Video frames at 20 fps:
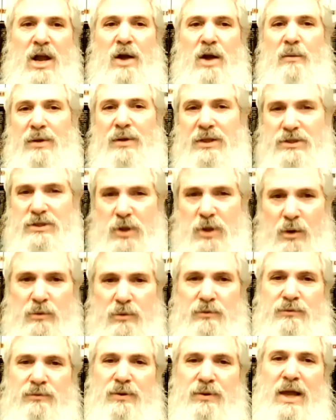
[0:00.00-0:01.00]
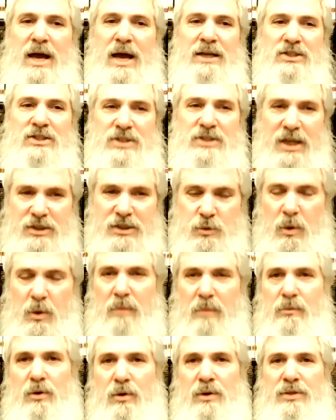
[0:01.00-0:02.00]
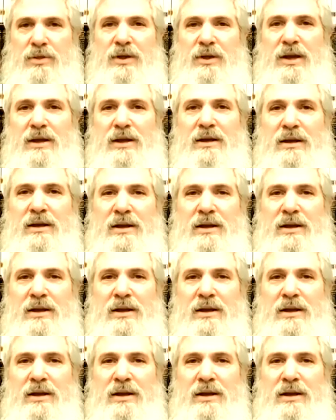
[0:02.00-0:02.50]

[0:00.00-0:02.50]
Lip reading: with its own flag states one more thing,